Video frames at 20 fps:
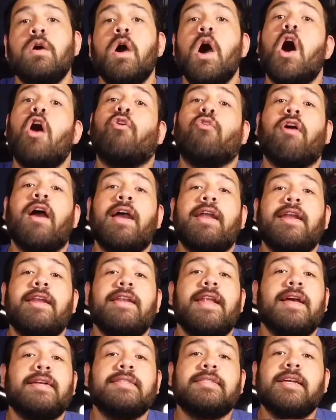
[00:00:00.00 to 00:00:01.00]
Alrighty,
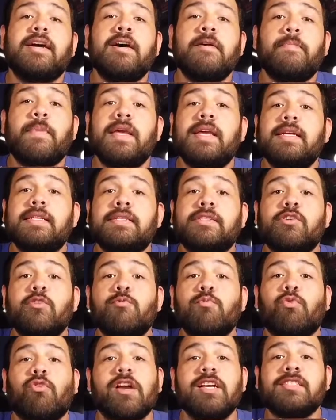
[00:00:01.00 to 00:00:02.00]
next up is some
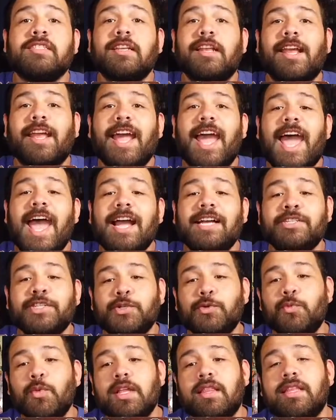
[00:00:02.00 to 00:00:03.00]
wrestling
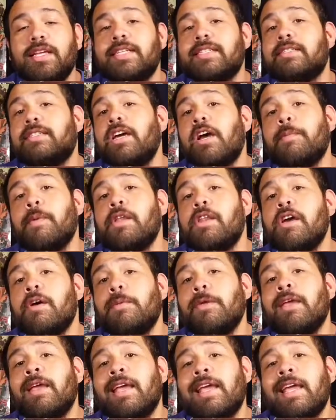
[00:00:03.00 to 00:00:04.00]
action with this
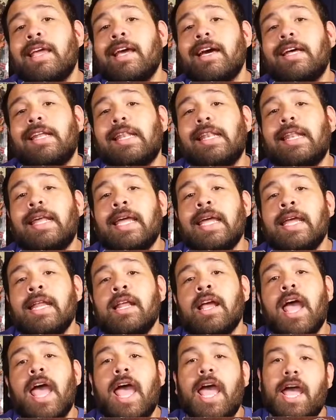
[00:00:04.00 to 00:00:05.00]
WWE Elite
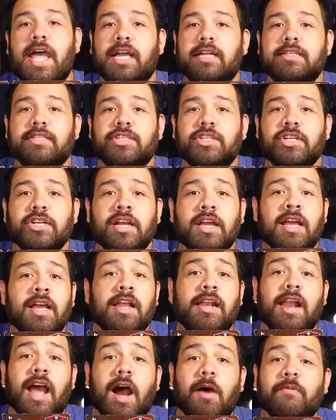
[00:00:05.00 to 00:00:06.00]
Edge.
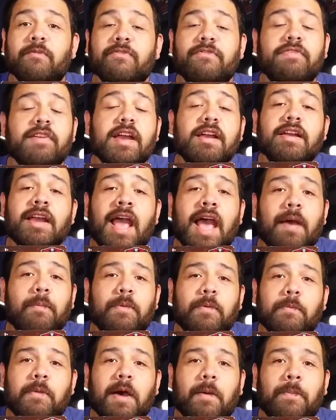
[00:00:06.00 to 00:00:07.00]
Now I'm very
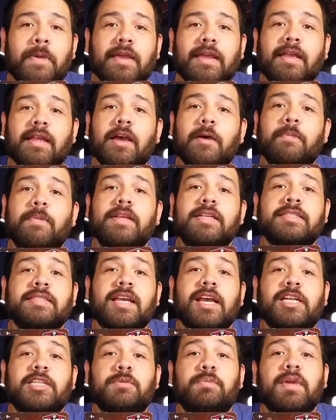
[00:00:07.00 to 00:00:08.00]
happy about picking up this
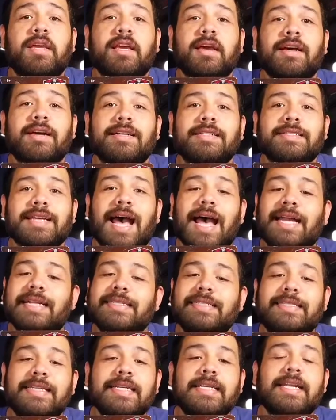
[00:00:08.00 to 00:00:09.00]
Edge because I
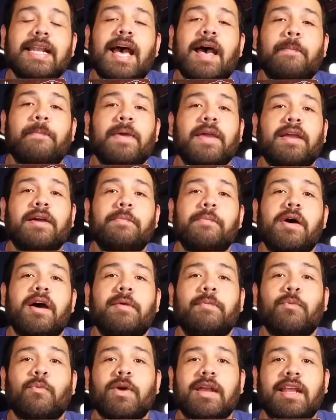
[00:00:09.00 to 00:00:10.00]
did not pick him
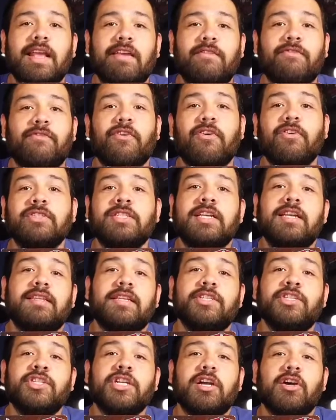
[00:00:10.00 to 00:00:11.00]
up when he first hit
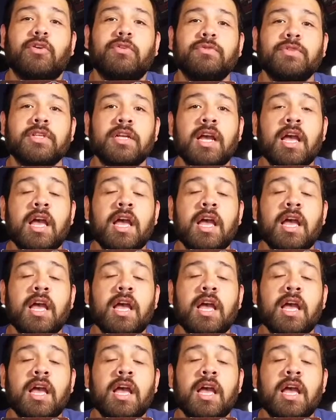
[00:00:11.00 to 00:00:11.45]
the shelves.